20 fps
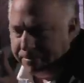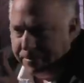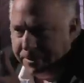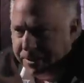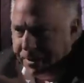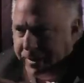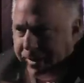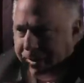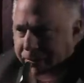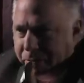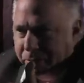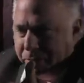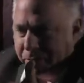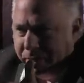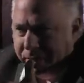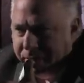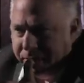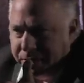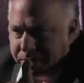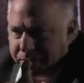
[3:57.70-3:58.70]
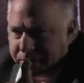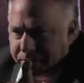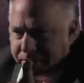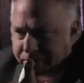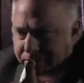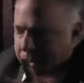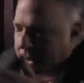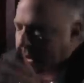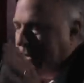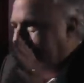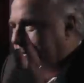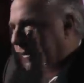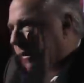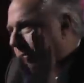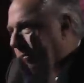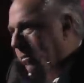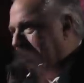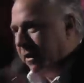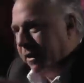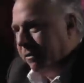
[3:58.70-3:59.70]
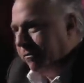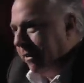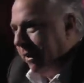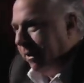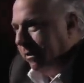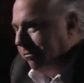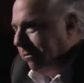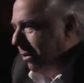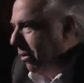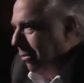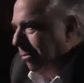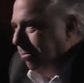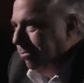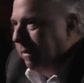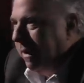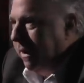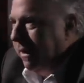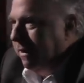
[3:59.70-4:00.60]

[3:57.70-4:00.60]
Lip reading: She didn't have a point. No, never mind. I don't know.